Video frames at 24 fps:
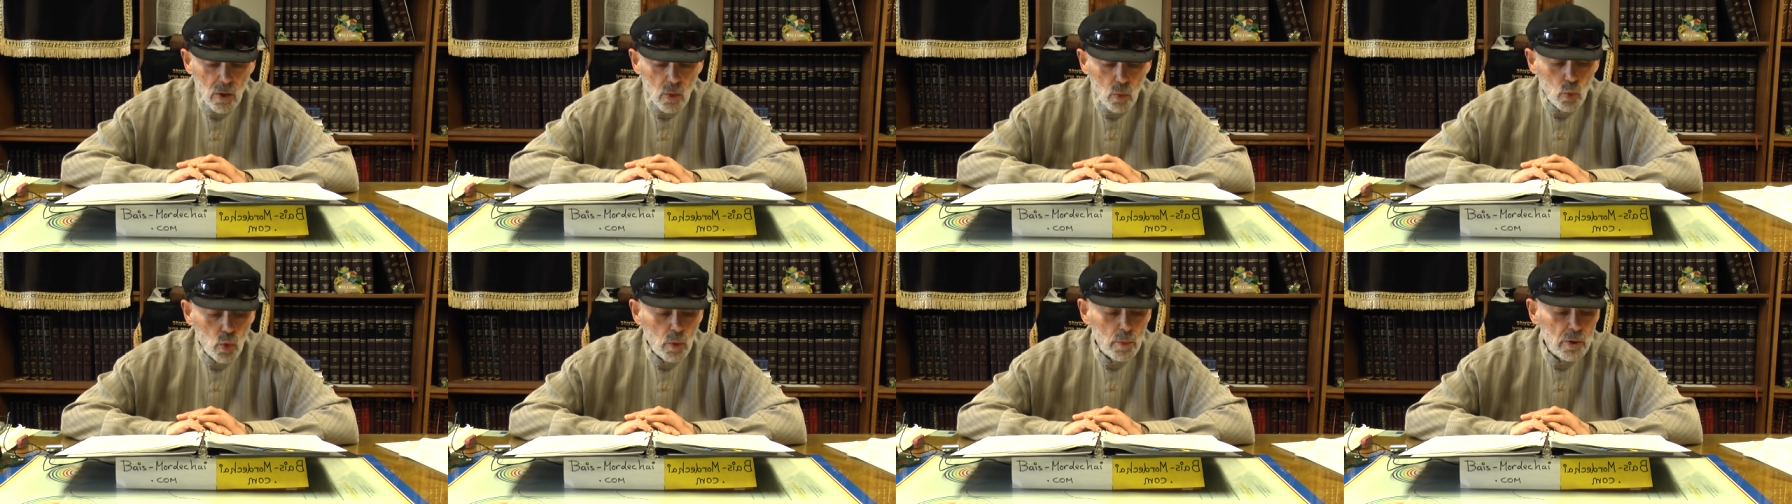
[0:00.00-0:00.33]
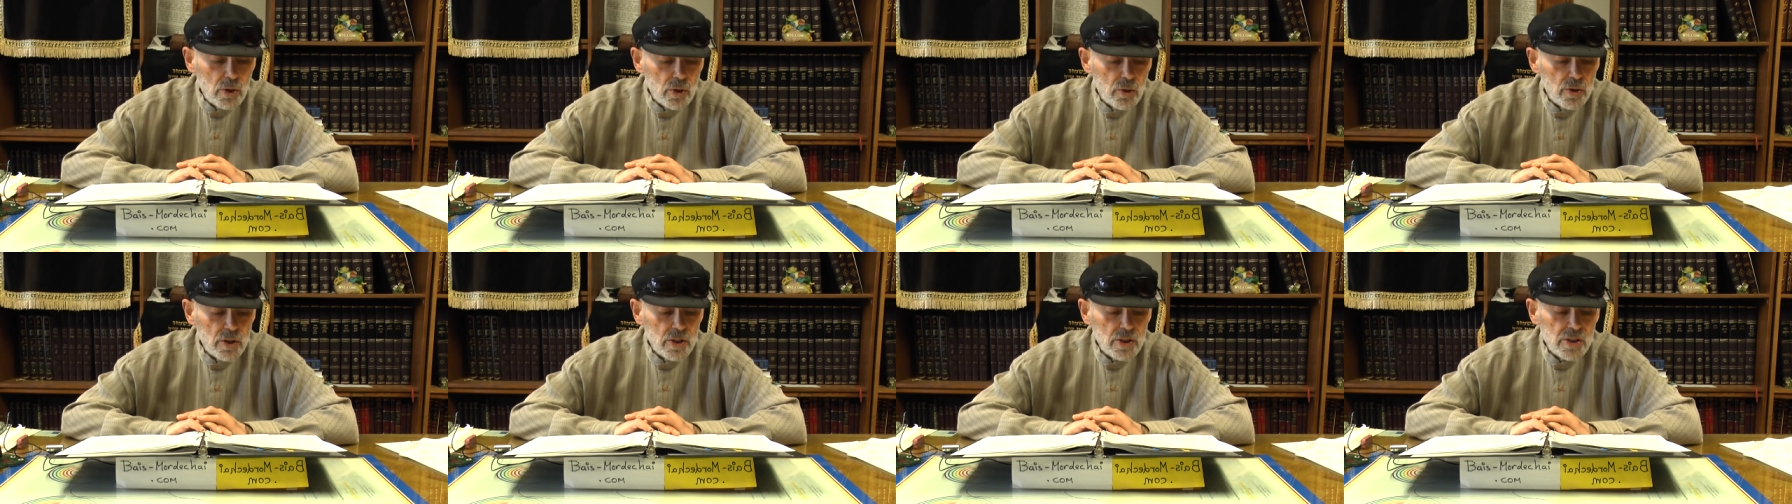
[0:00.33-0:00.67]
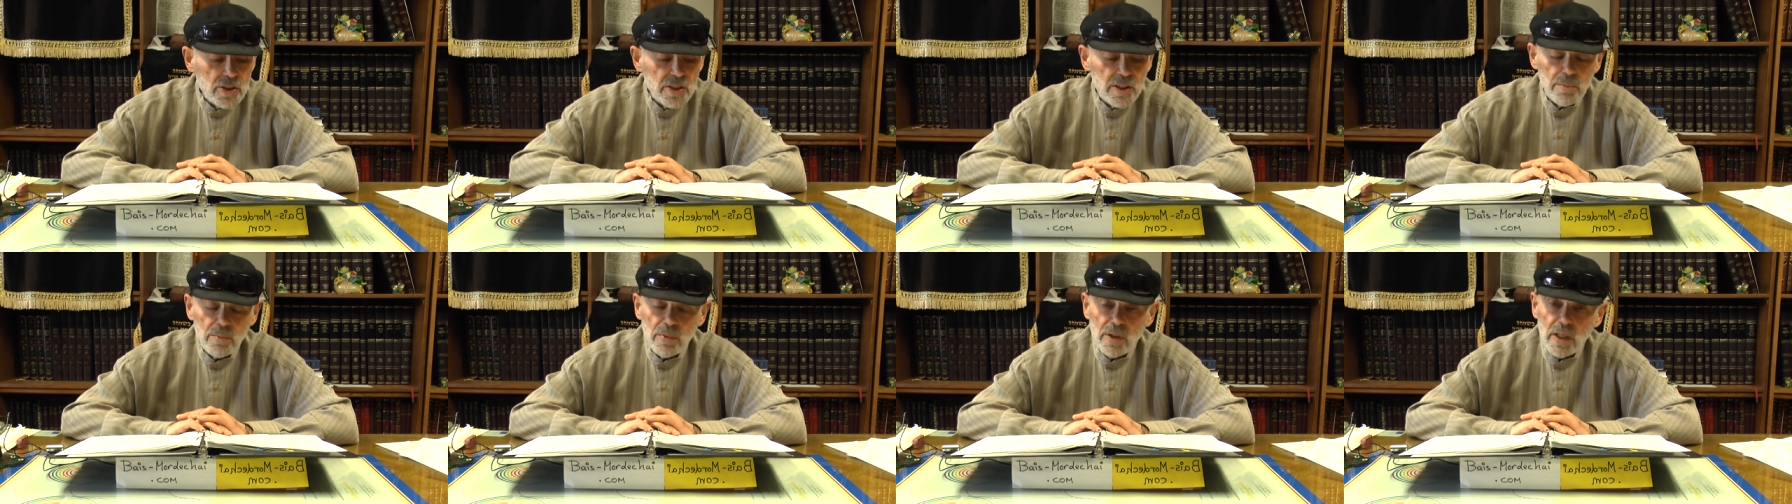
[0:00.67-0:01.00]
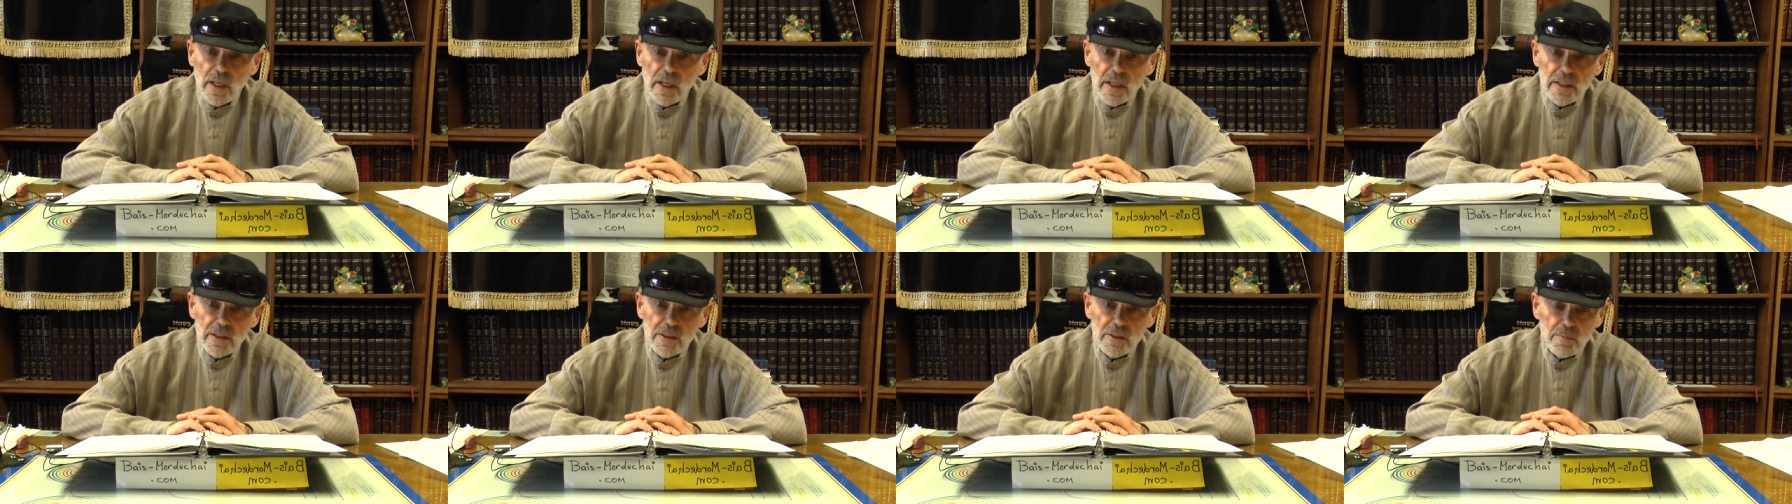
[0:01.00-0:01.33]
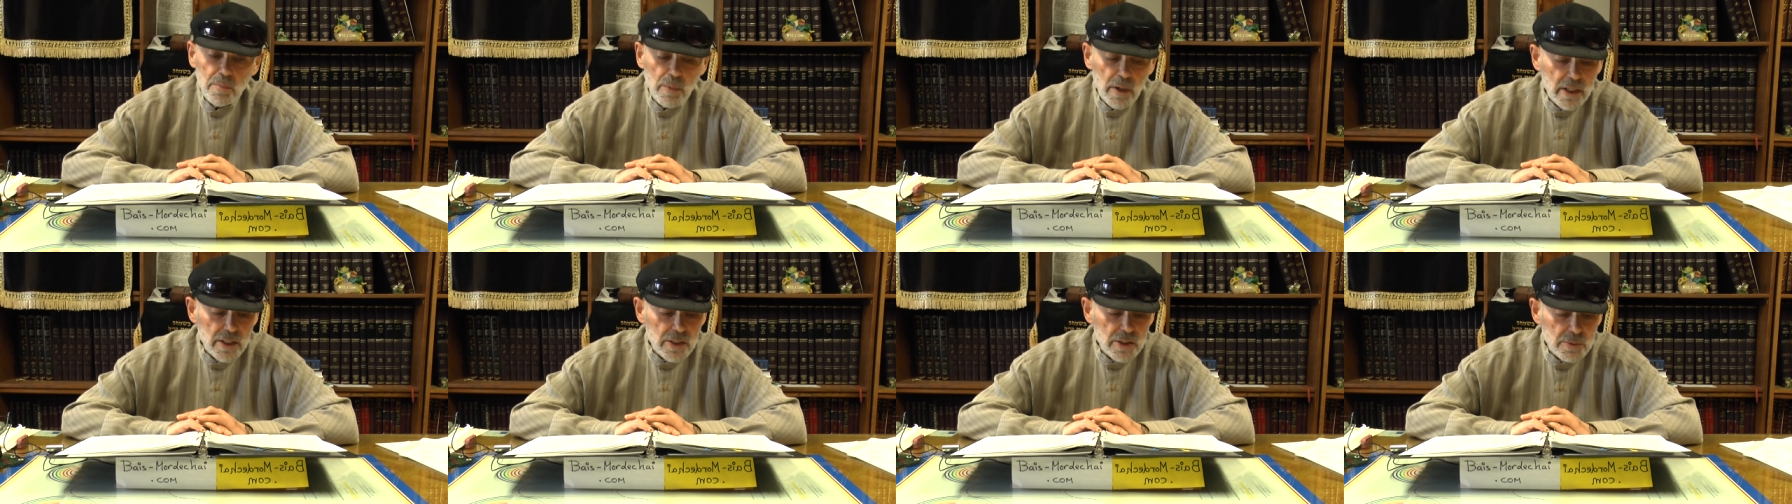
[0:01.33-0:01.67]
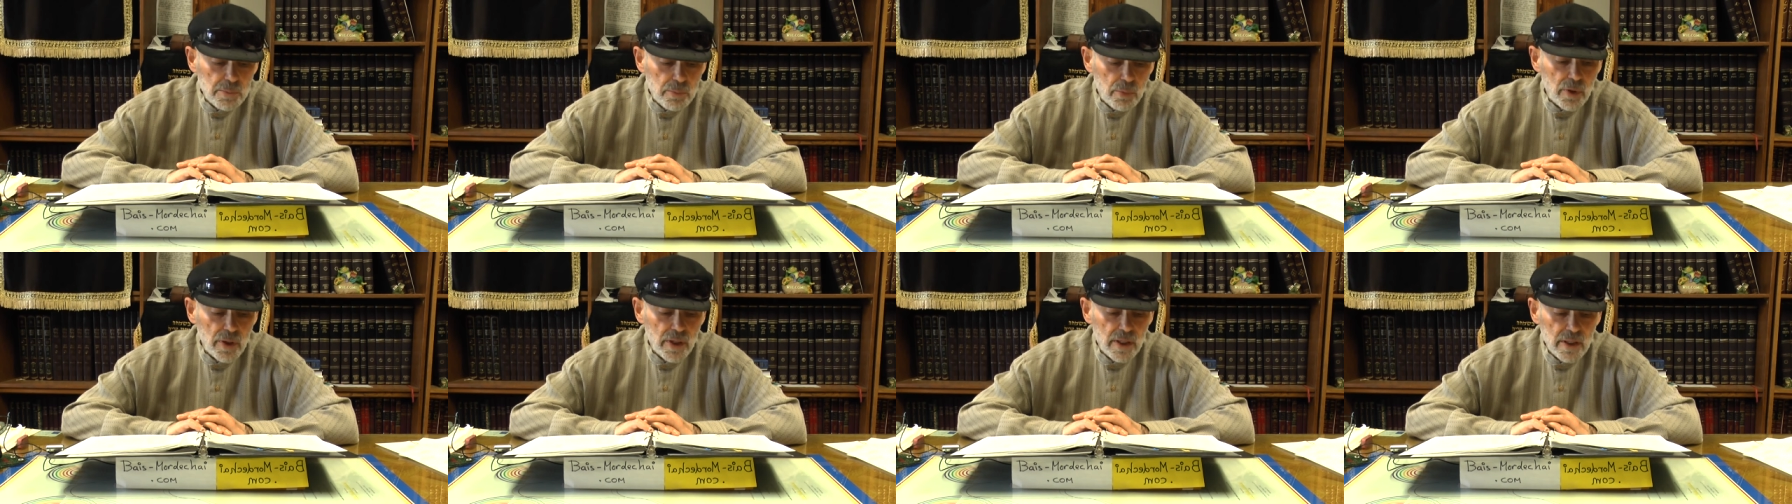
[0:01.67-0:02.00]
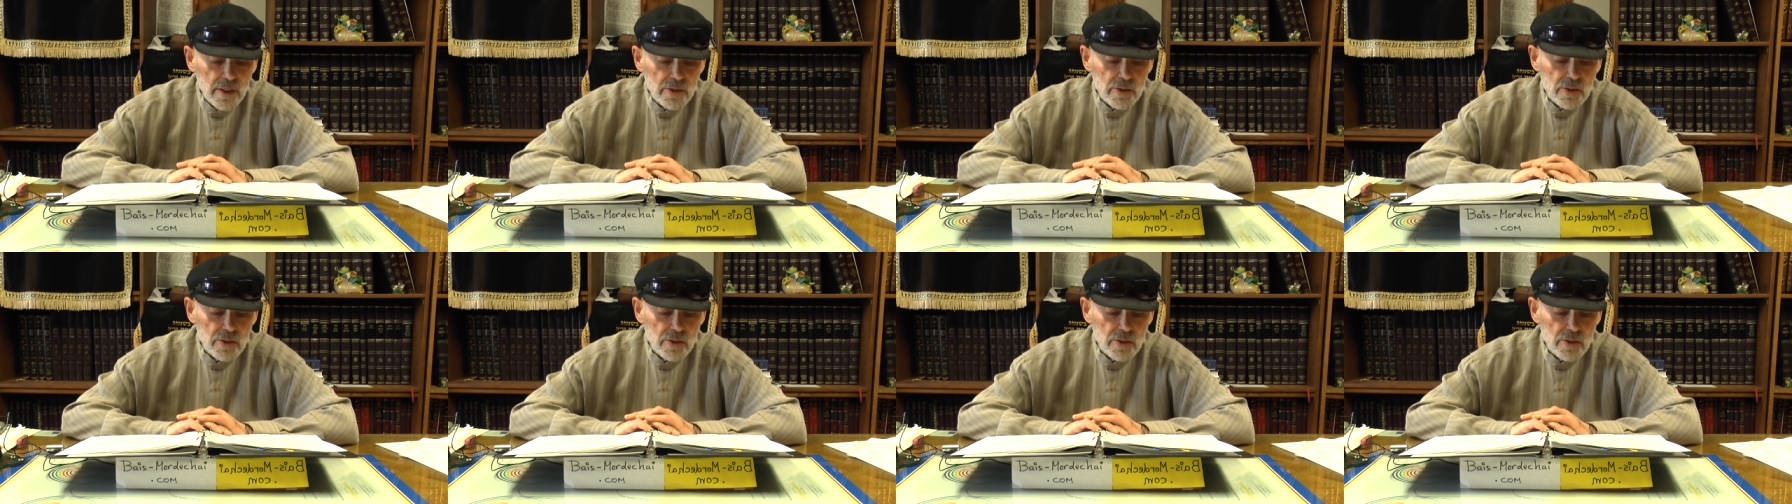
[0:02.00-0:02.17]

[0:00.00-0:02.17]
Womanhood is symbolized by a spring,